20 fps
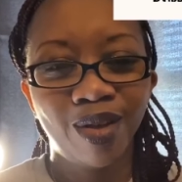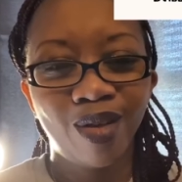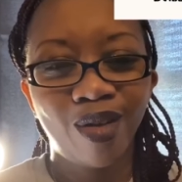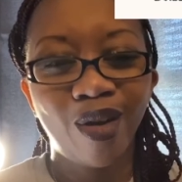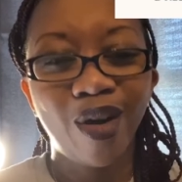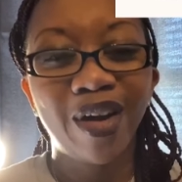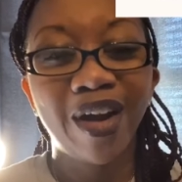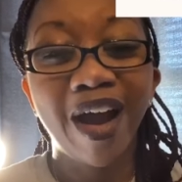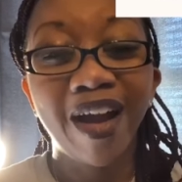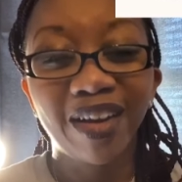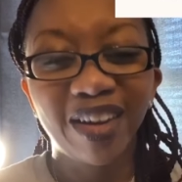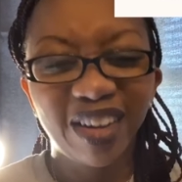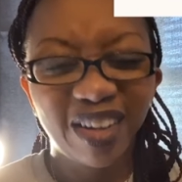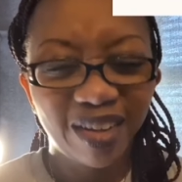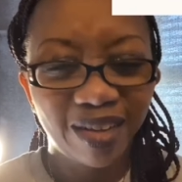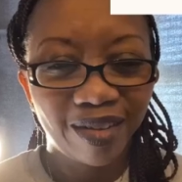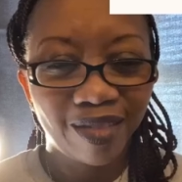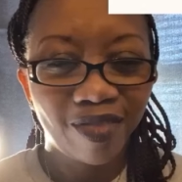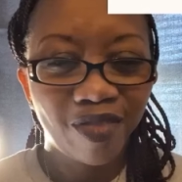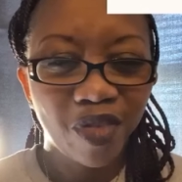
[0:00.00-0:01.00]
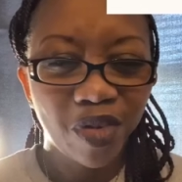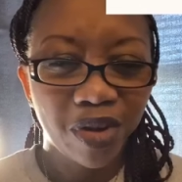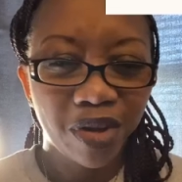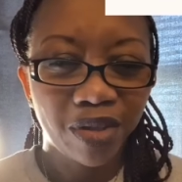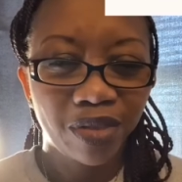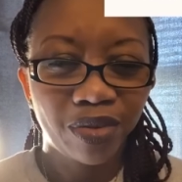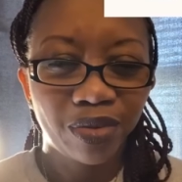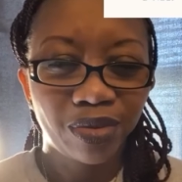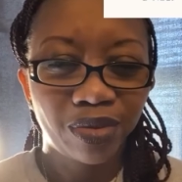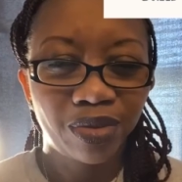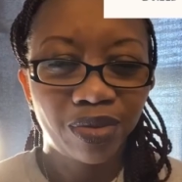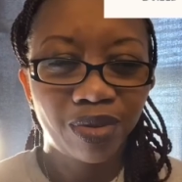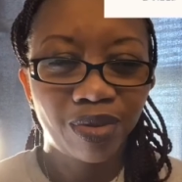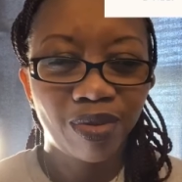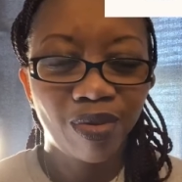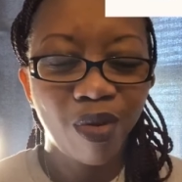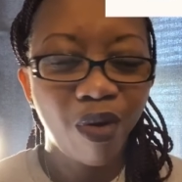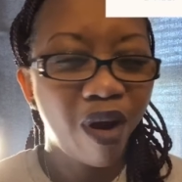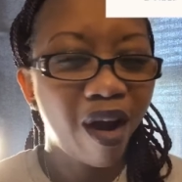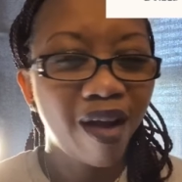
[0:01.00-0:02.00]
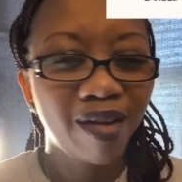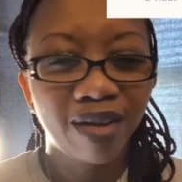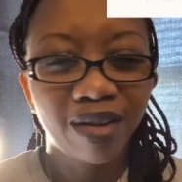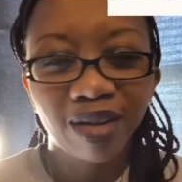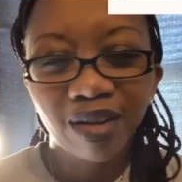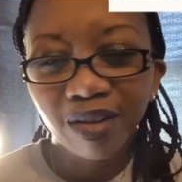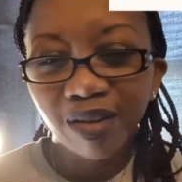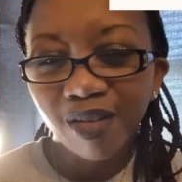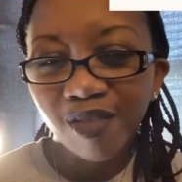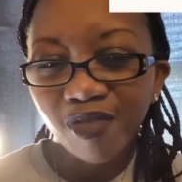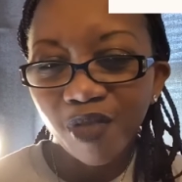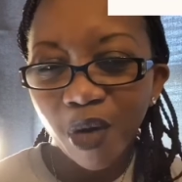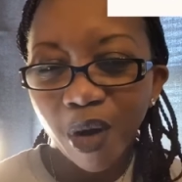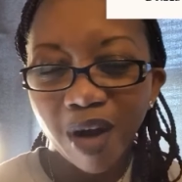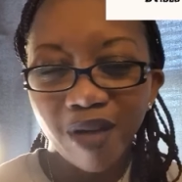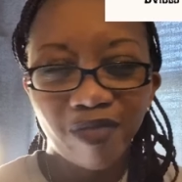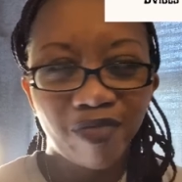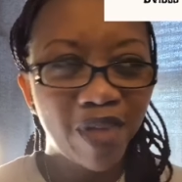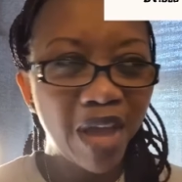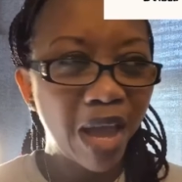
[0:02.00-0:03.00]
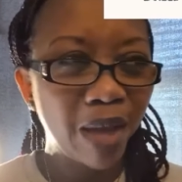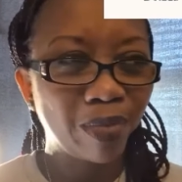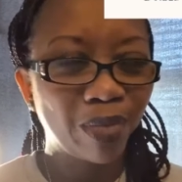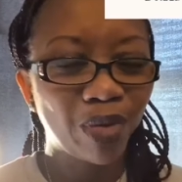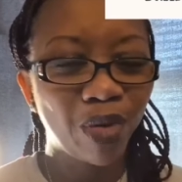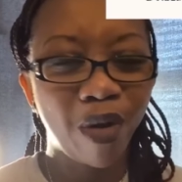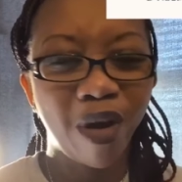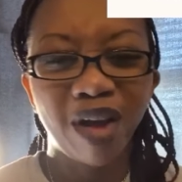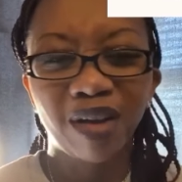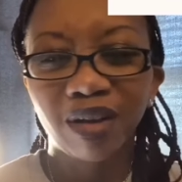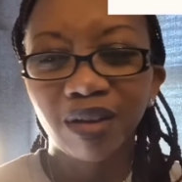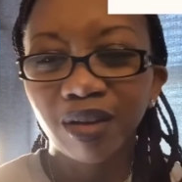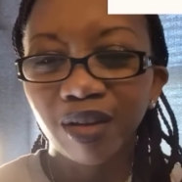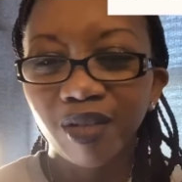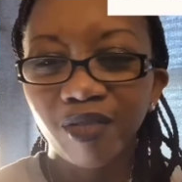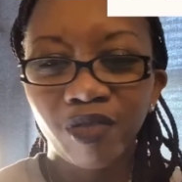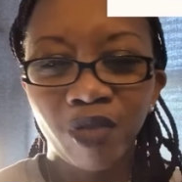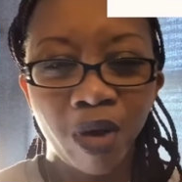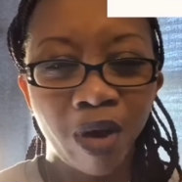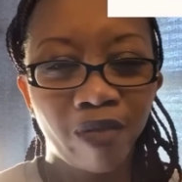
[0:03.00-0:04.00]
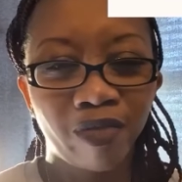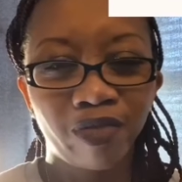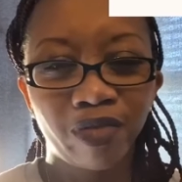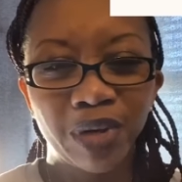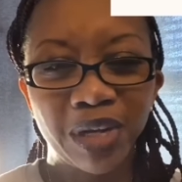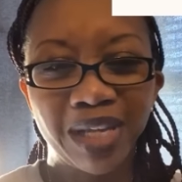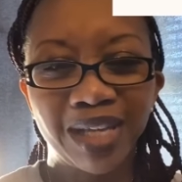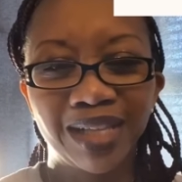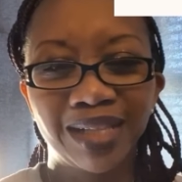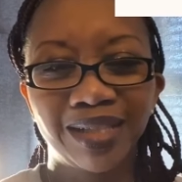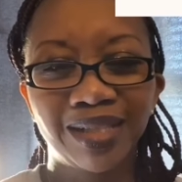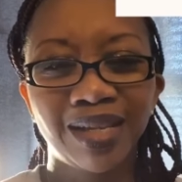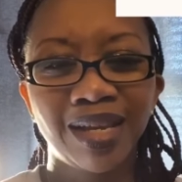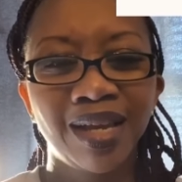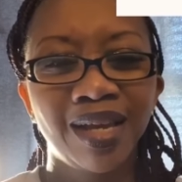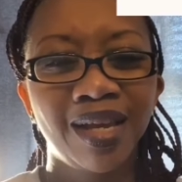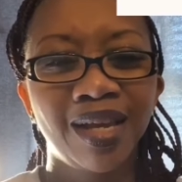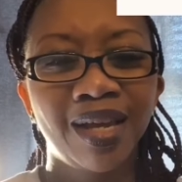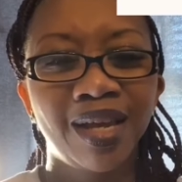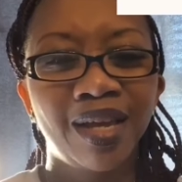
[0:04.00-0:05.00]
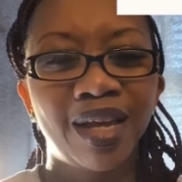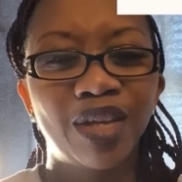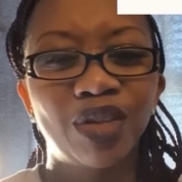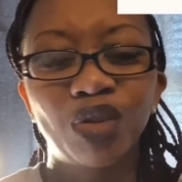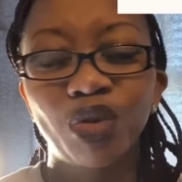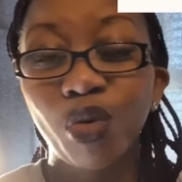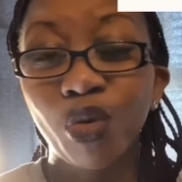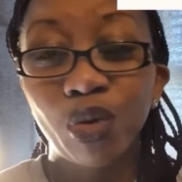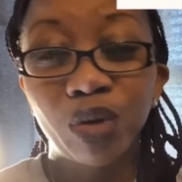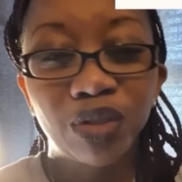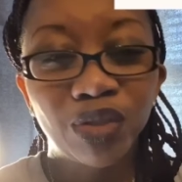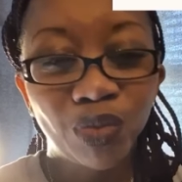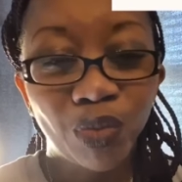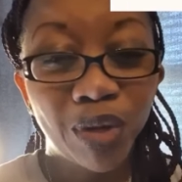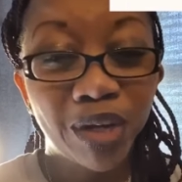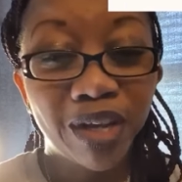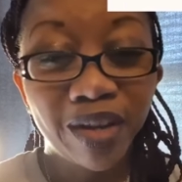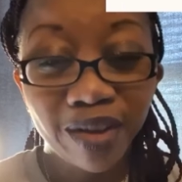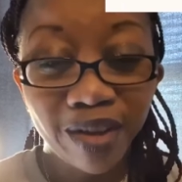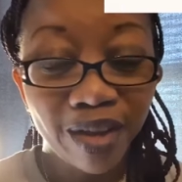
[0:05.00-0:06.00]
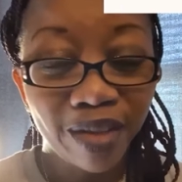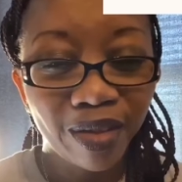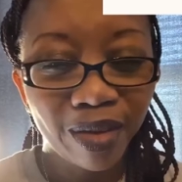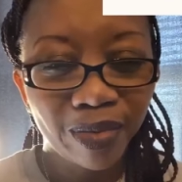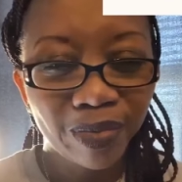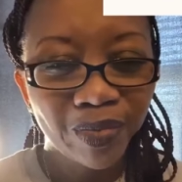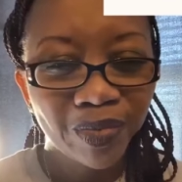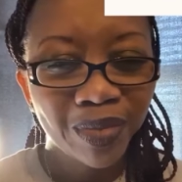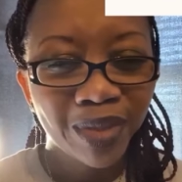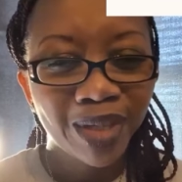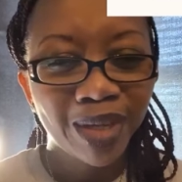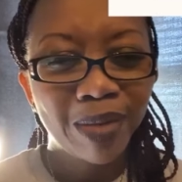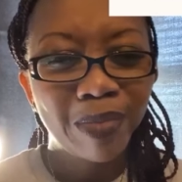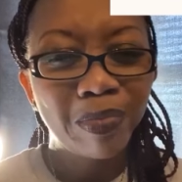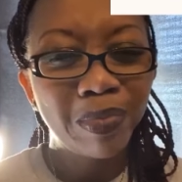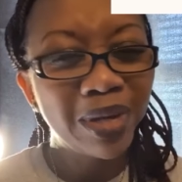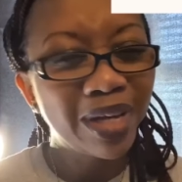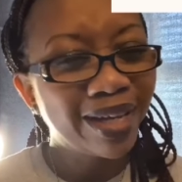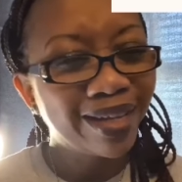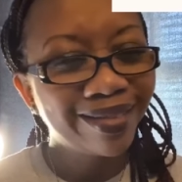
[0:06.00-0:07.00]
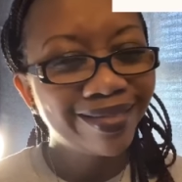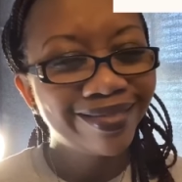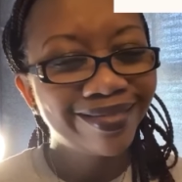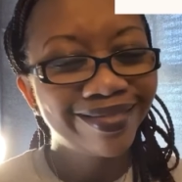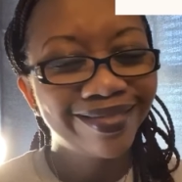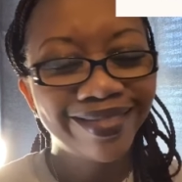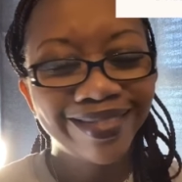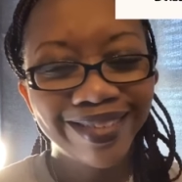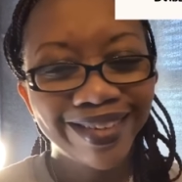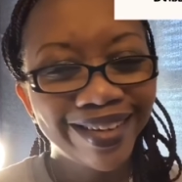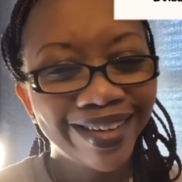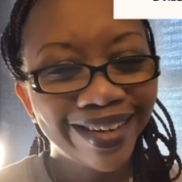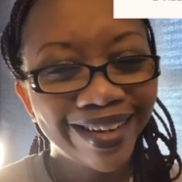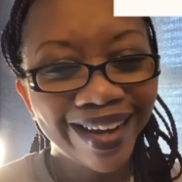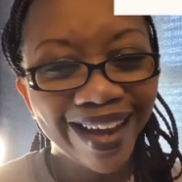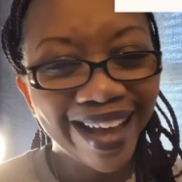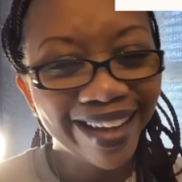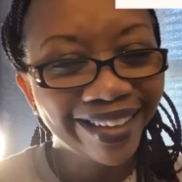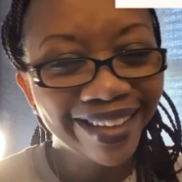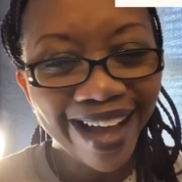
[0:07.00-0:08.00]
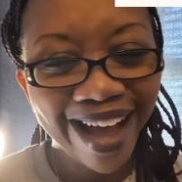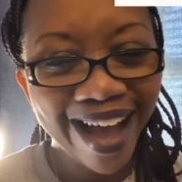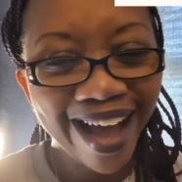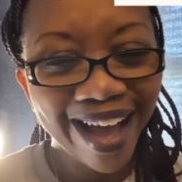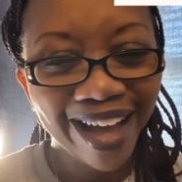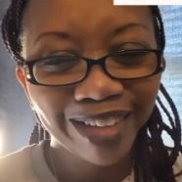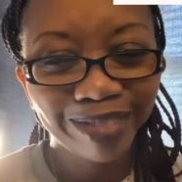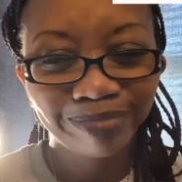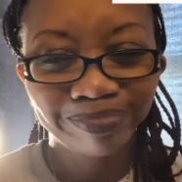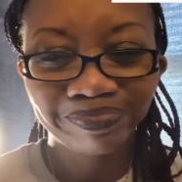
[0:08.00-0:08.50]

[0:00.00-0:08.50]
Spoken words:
on our love for others, or our love for our family, or our love for our friends and towards one another, but not God.